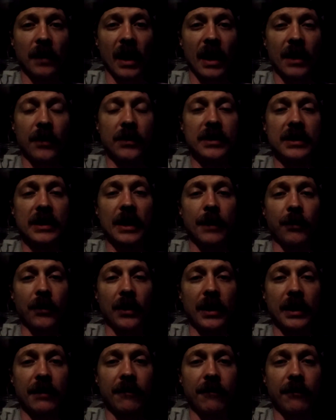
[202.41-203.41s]
I was
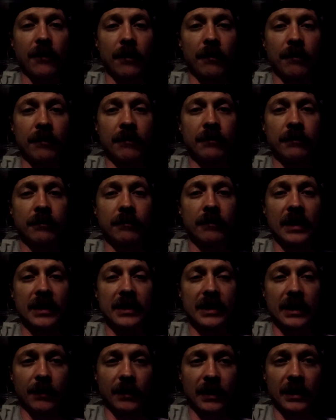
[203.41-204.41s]
separated from my
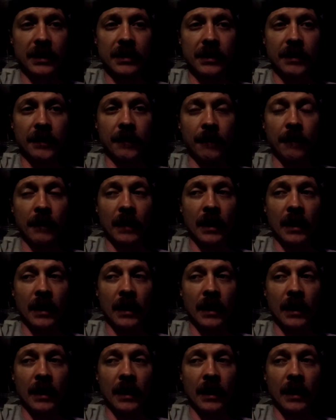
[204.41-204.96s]
siblings.